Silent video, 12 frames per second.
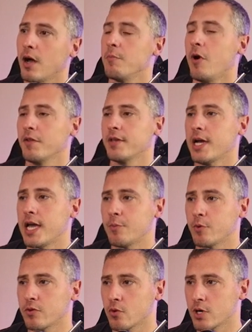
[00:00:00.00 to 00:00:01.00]
I'm
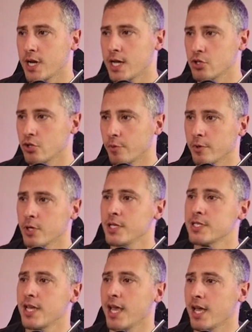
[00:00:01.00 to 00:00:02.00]
multi-app with DoorDash, Uber
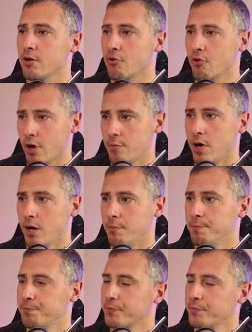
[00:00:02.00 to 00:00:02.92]
Eats, and Grubhub.